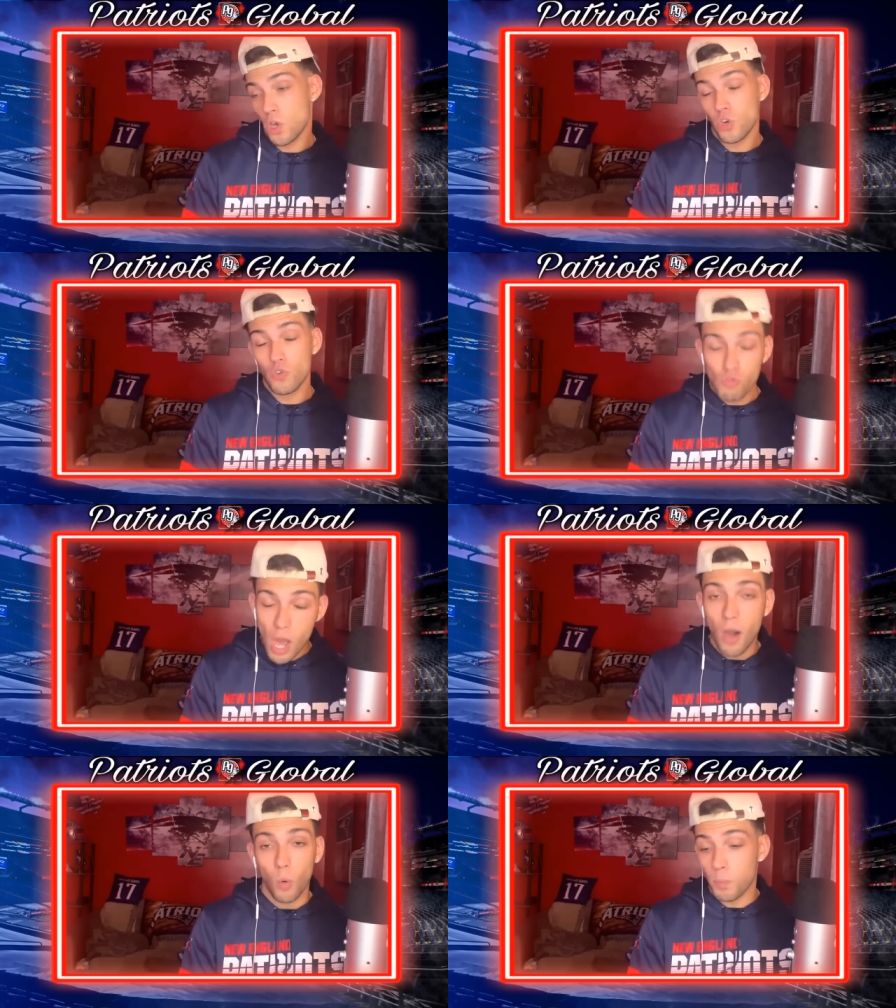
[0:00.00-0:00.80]

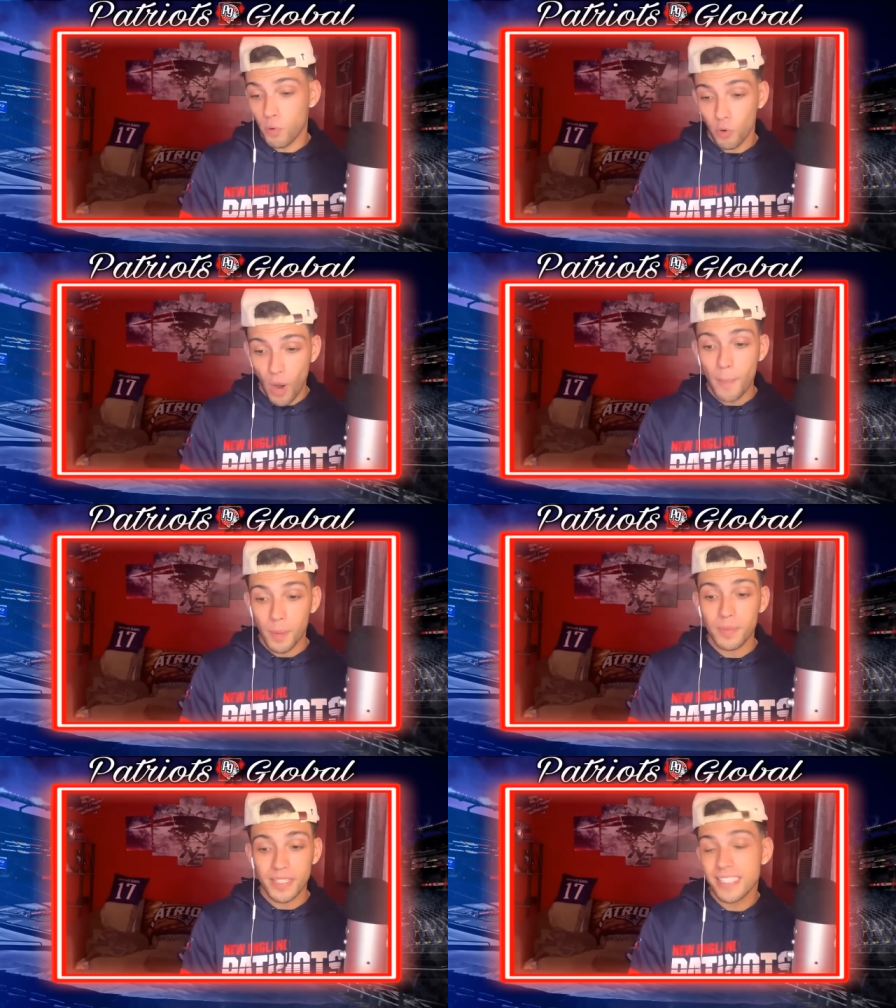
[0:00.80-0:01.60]
No,
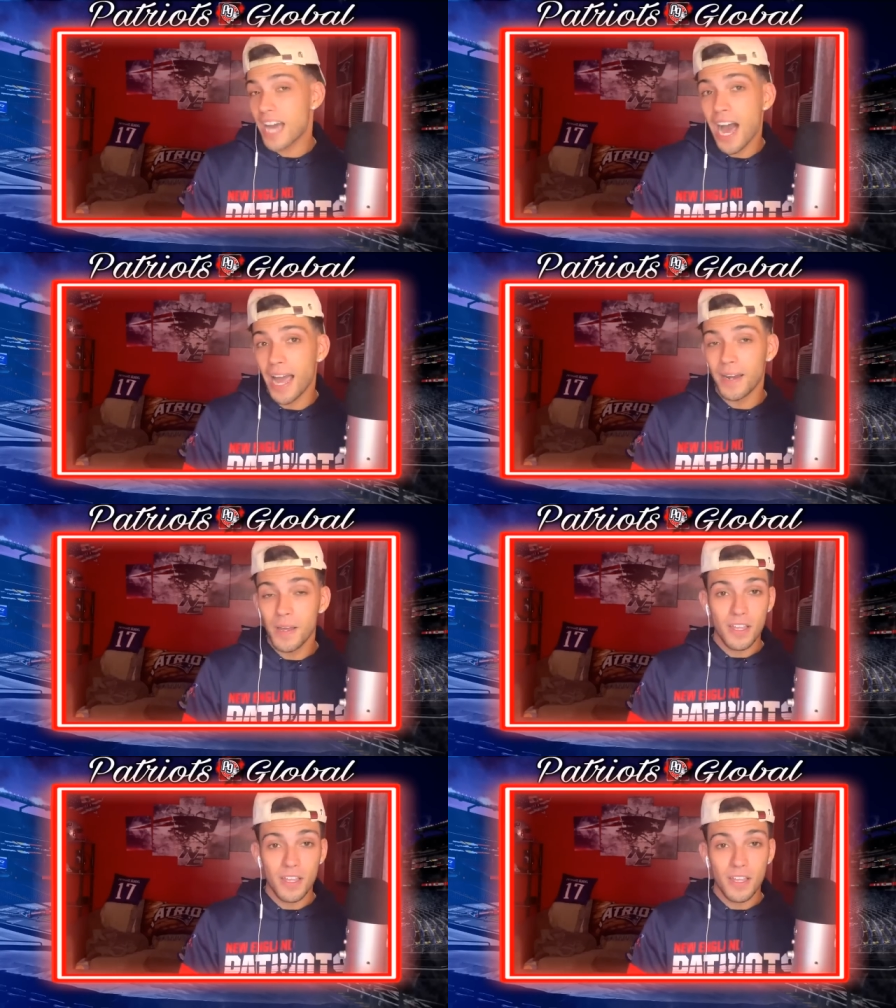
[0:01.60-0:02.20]
probably not.